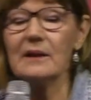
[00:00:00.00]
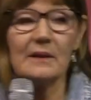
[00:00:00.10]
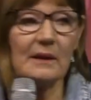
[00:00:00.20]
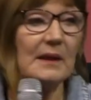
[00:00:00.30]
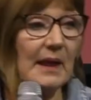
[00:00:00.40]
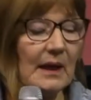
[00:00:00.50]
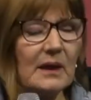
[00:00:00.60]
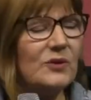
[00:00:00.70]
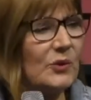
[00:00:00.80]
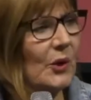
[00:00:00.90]
And, the,
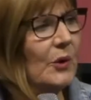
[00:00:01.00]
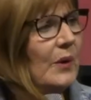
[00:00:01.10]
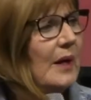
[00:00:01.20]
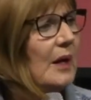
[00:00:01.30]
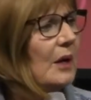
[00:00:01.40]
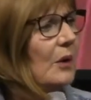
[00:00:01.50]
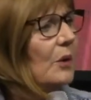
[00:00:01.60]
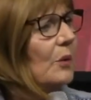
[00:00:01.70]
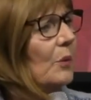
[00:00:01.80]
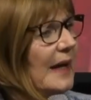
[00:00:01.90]
you know,
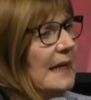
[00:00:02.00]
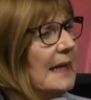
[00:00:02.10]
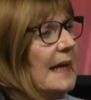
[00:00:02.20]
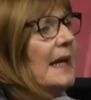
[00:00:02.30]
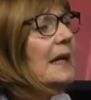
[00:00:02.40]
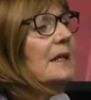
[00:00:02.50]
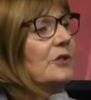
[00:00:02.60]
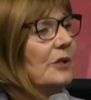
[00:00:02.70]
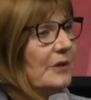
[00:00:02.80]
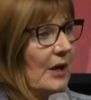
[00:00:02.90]
we need
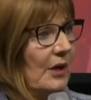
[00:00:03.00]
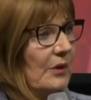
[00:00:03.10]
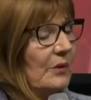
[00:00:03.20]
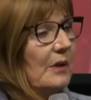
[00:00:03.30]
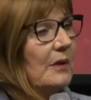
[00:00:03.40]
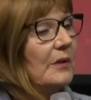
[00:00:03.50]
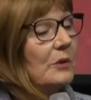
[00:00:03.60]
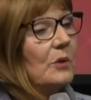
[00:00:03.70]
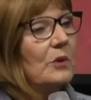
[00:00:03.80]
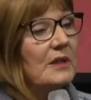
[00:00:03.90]
to know the
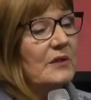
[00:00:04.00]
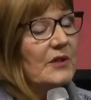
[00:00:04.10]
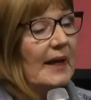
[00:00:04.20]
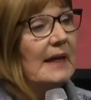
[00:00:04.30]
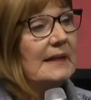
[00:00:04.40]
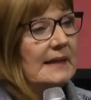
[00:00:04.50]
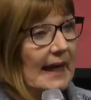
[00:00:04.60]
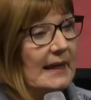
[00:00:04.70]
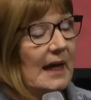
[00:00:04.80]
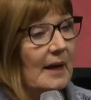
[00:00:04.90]
Lord is saying,
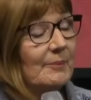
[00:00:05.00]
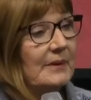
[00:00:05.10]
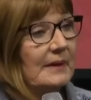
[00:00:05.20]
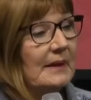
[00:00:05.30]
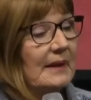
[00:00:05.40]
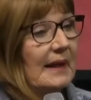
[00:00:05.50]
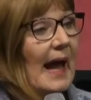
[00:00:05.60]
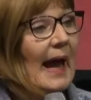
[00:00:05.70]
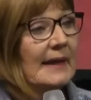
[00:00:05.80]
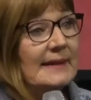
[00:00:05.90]
get up
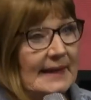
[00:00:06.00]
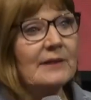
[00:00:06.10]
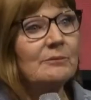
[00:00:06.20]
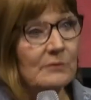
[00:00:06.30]
and get